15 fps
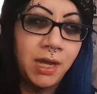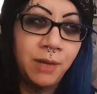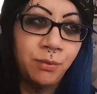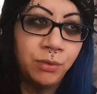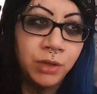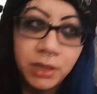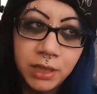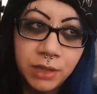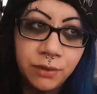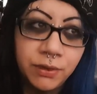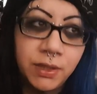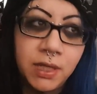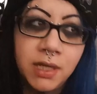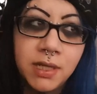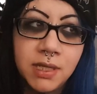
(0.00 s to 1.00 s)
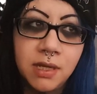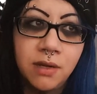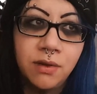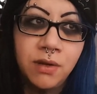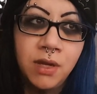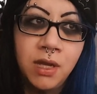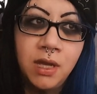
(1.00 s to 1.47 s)
I really don't think
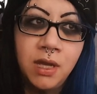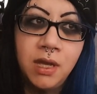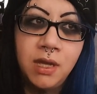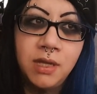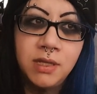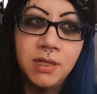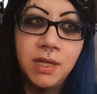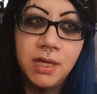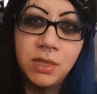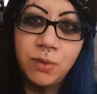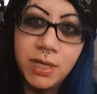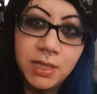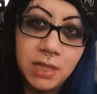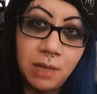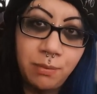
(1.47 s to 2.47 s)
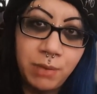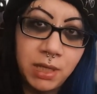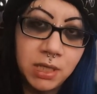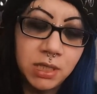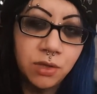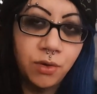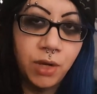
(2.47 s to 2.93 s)
so. So that's why I say be
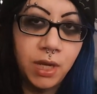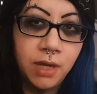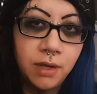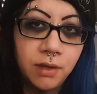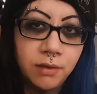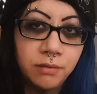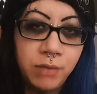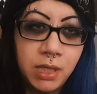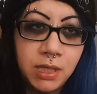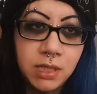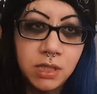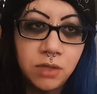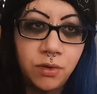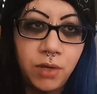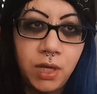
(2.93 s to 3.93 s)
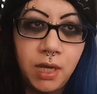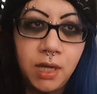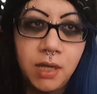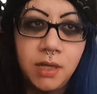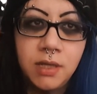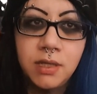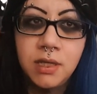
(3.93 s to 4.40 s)
discreet. Be discreet,
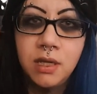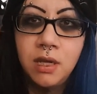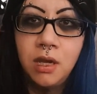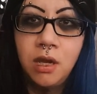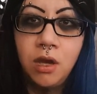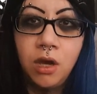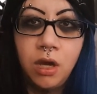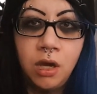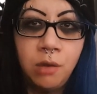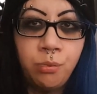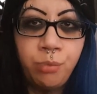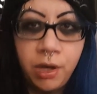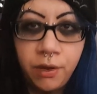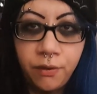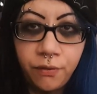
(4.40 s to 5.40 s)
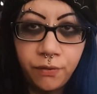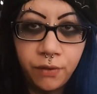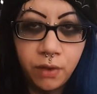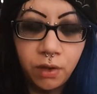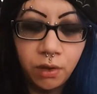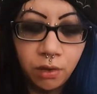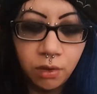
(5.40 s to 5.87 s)
and above
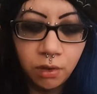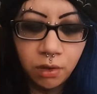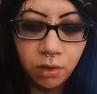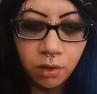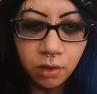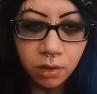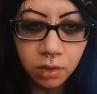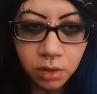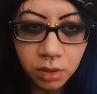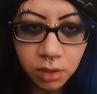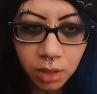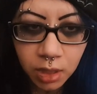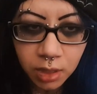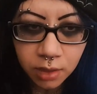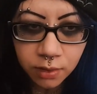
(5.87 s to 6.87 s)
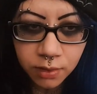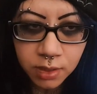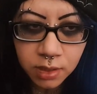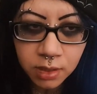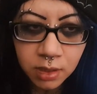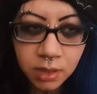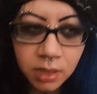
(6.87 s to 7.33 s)
all
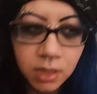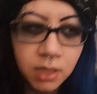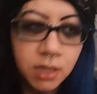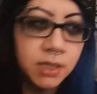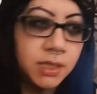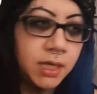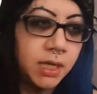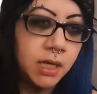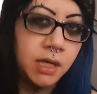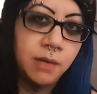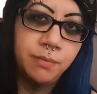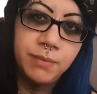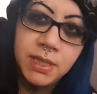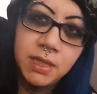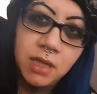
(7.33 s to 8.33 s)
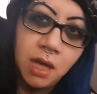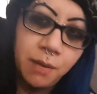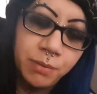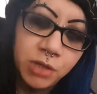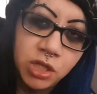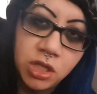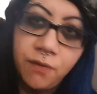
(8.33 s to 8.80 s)
else, god damn,
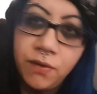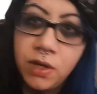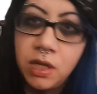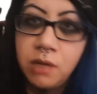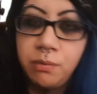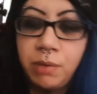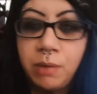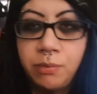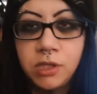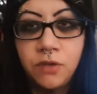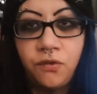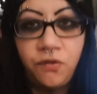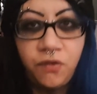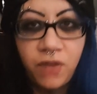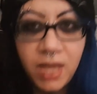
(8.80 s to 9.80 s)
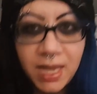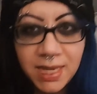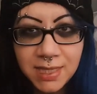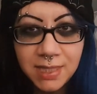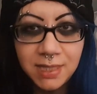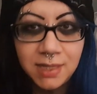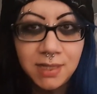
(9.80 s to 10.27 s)
stop shoving it in people's
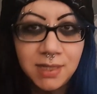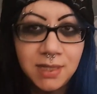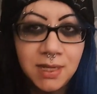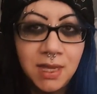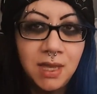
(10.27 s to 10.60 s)
faces.